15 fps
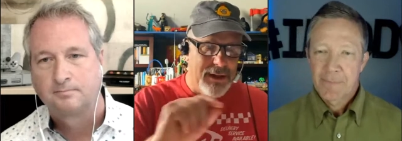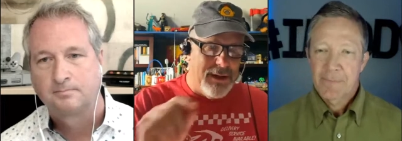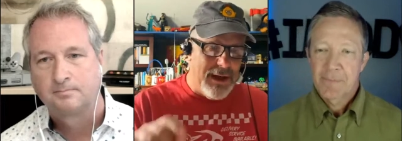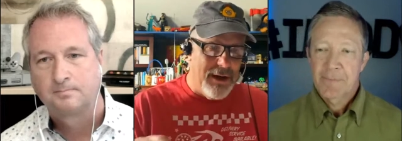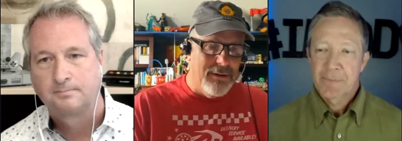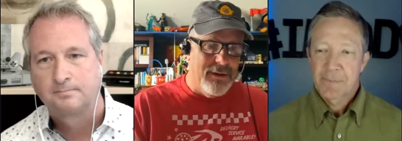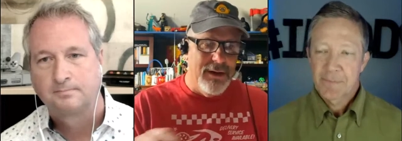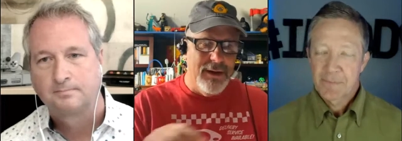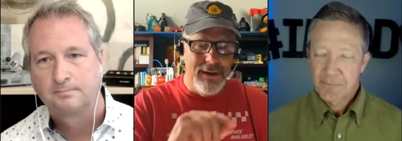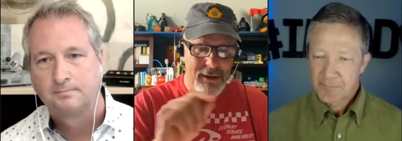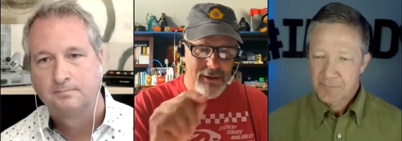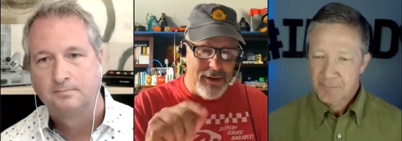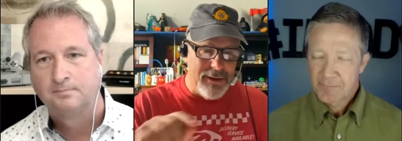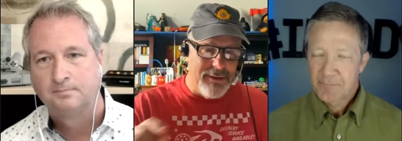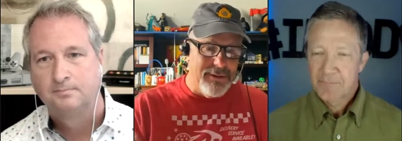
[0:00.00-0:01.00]
Speaker 1: an outline.
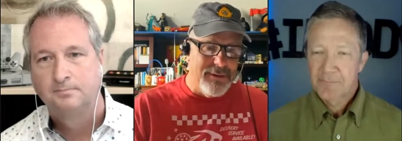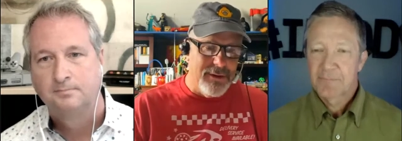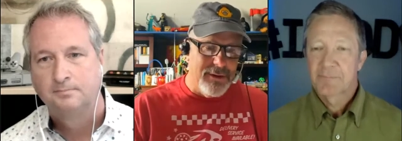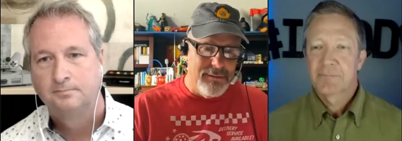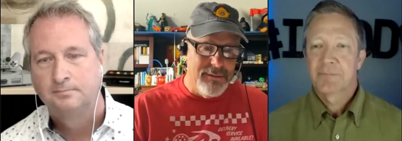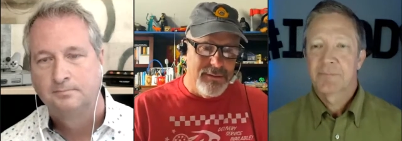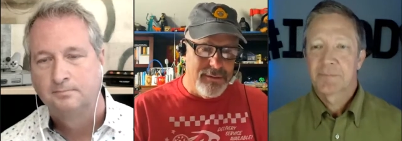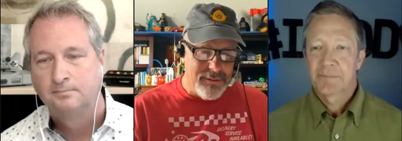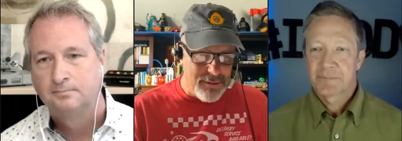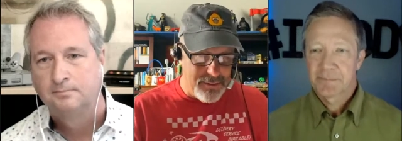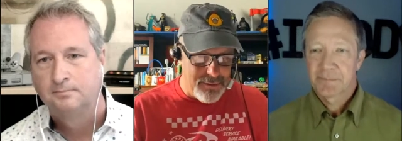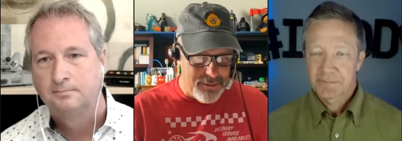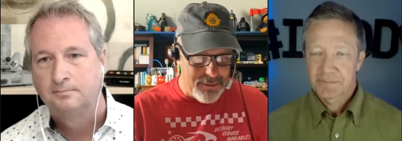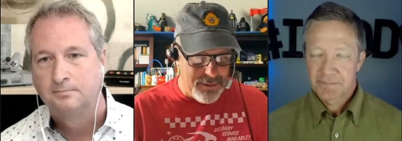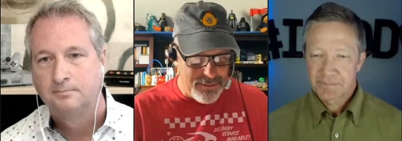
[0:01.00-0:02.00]
Now I can start, start
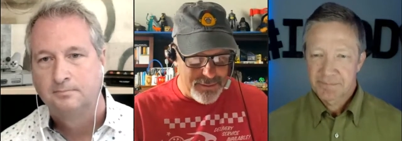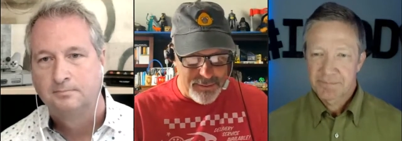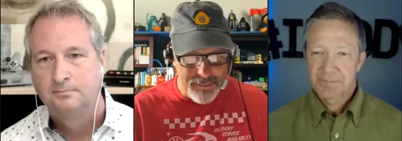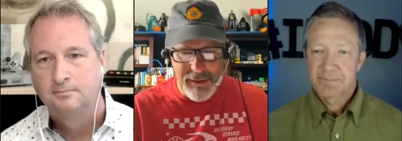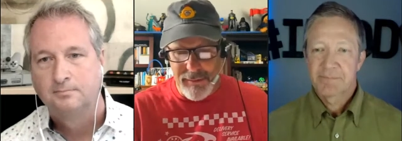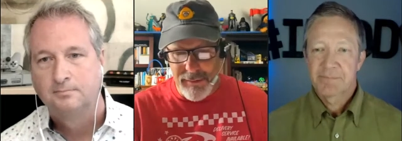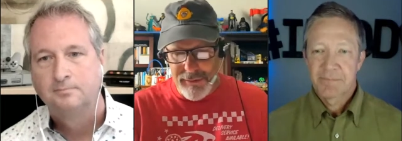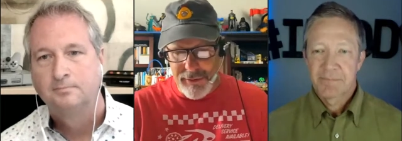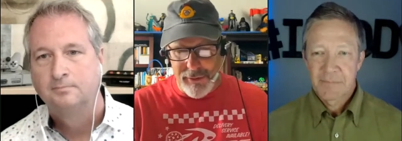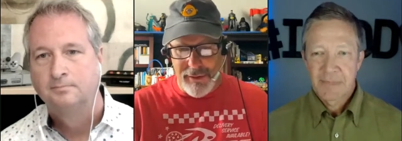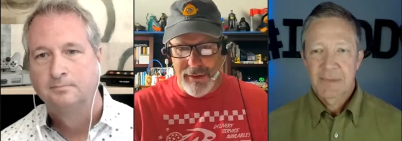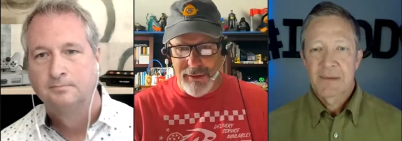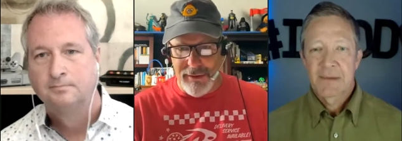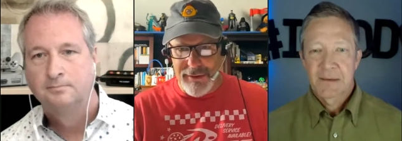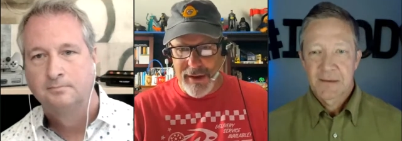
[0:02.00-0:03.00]
doing this. Let me, let me show you
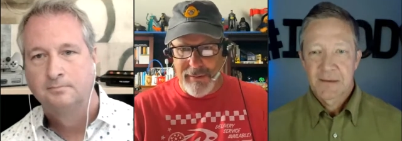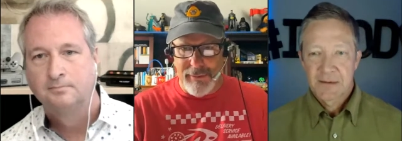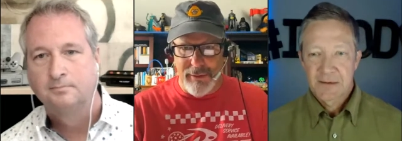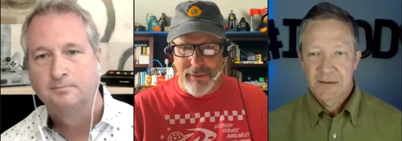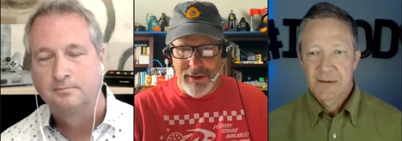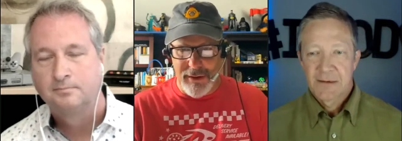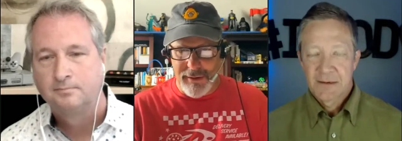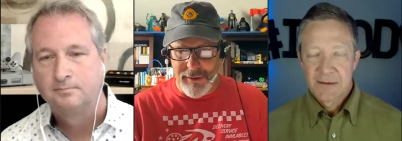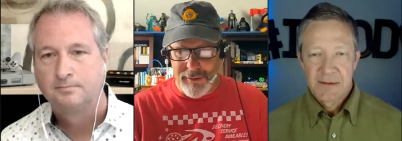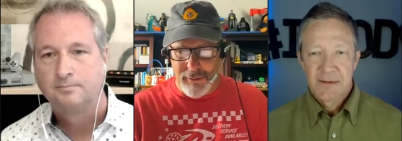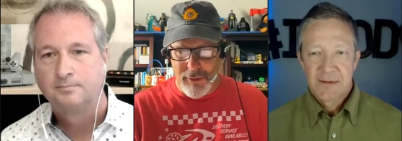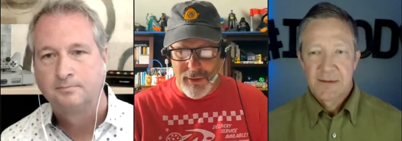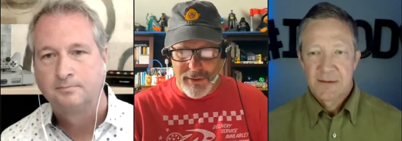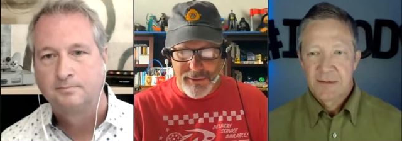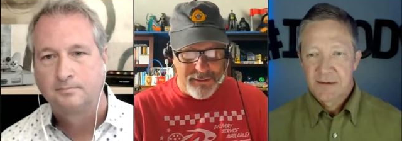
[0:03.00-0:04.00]
another example. And we'll get to
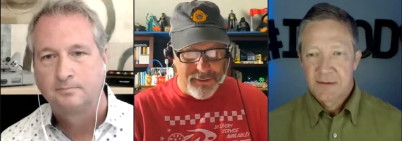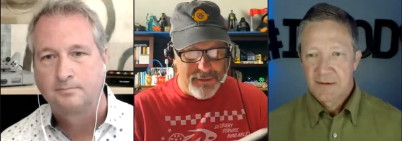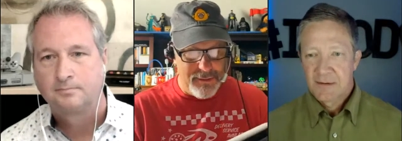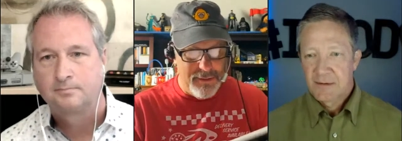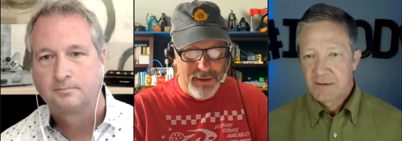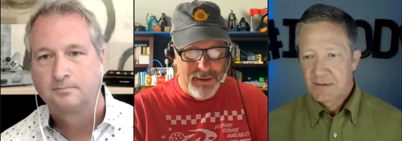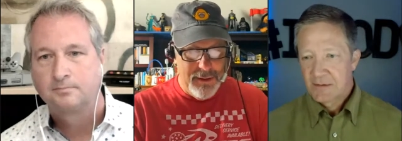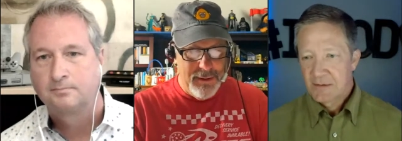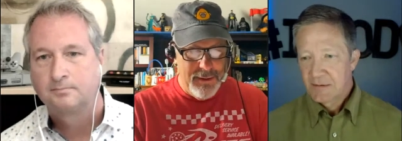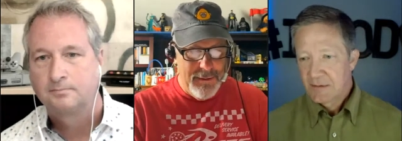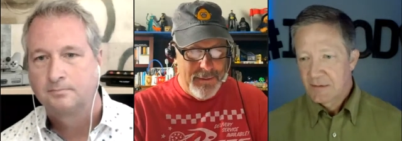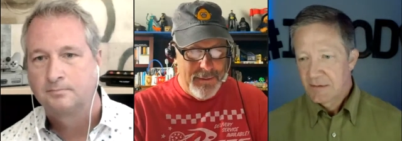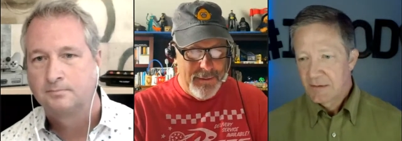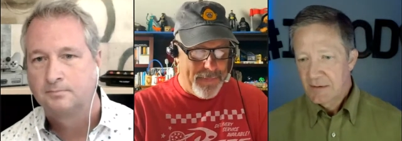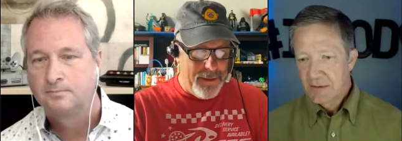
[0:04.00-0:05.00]
some questions.
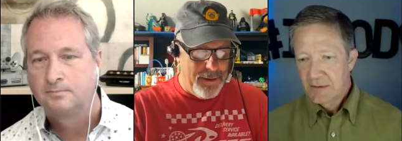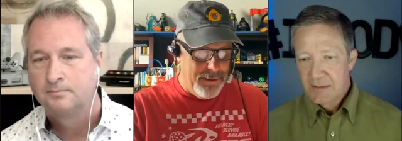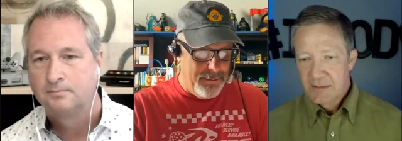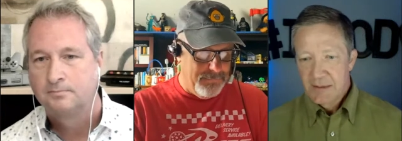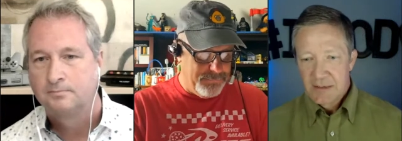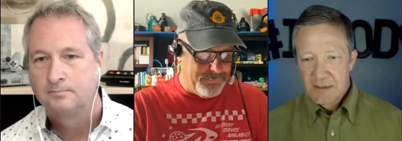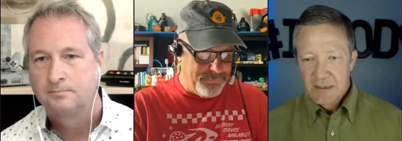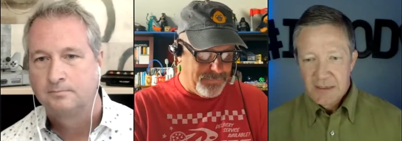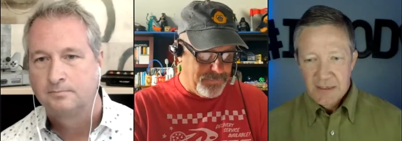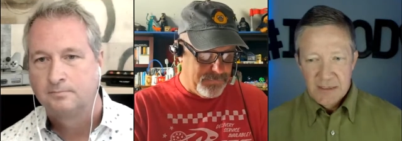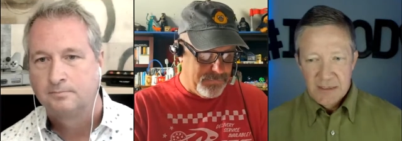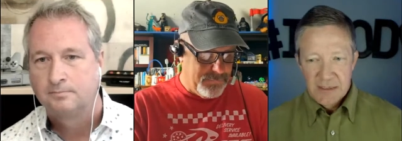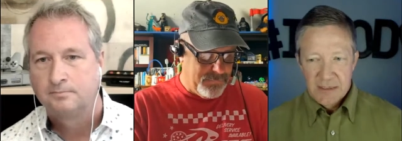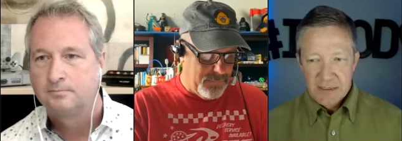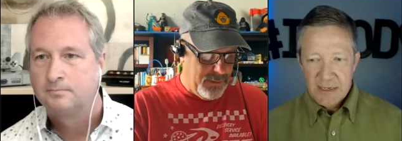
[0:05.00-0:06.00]
Um,
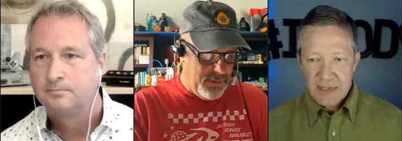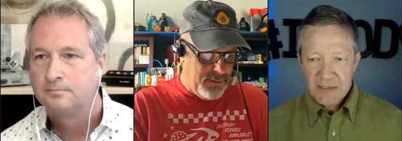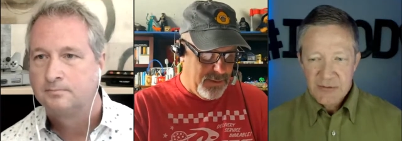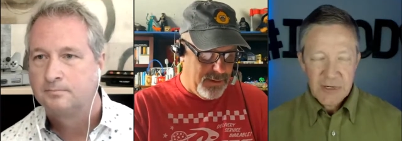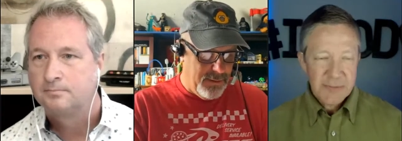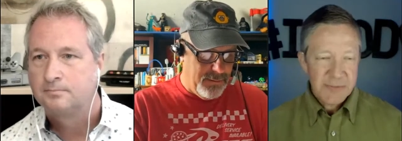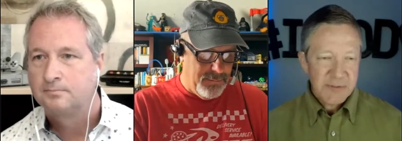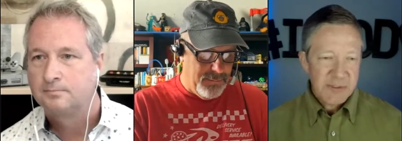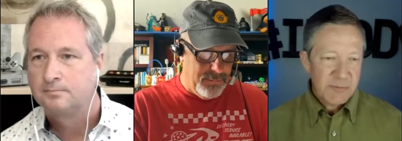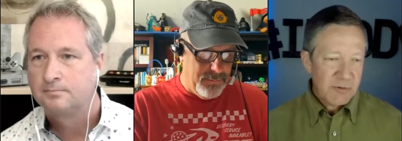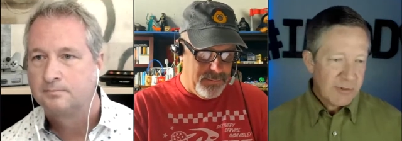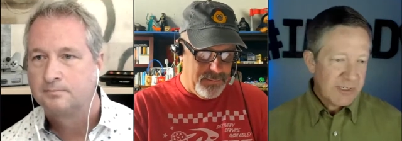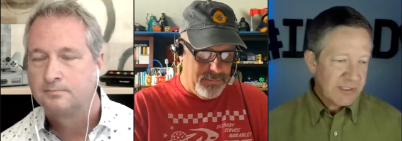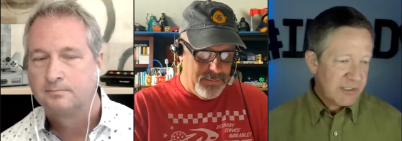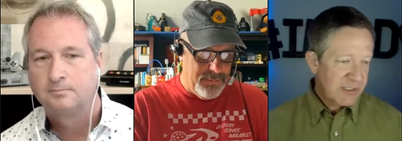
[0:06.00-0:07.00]
Speaker 2: yeah. Drop um, some
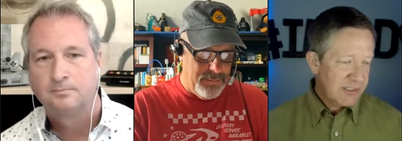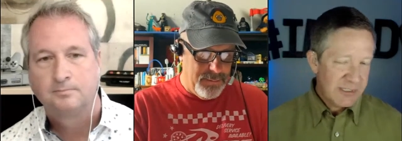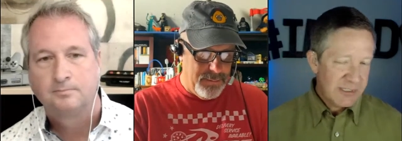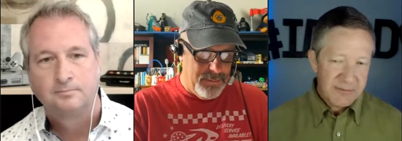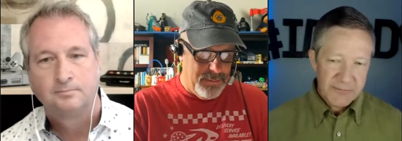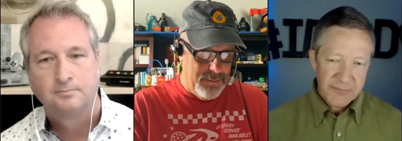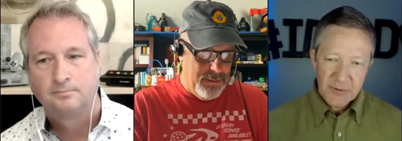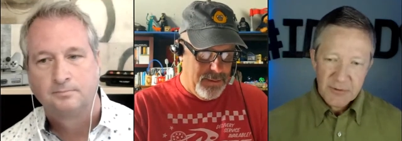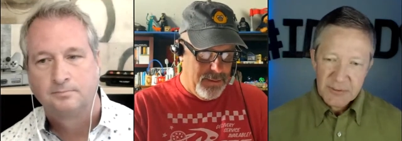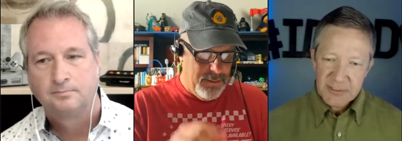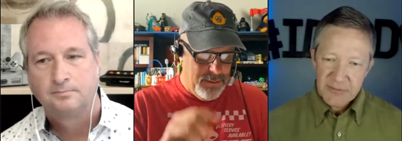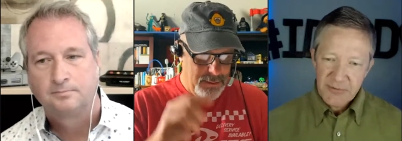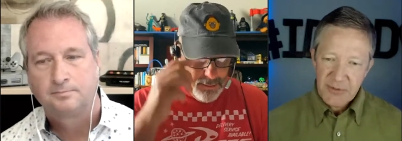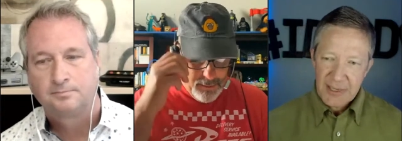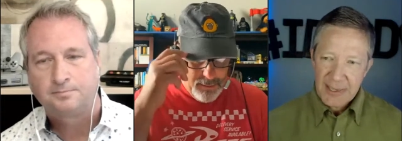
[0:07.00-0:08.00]
questions in folks.
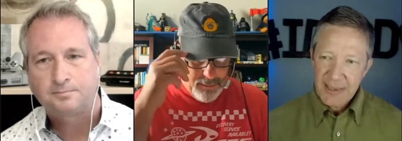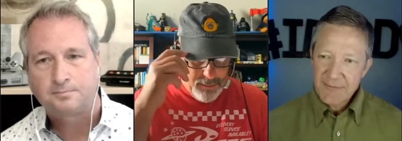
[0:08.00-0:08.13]
If you have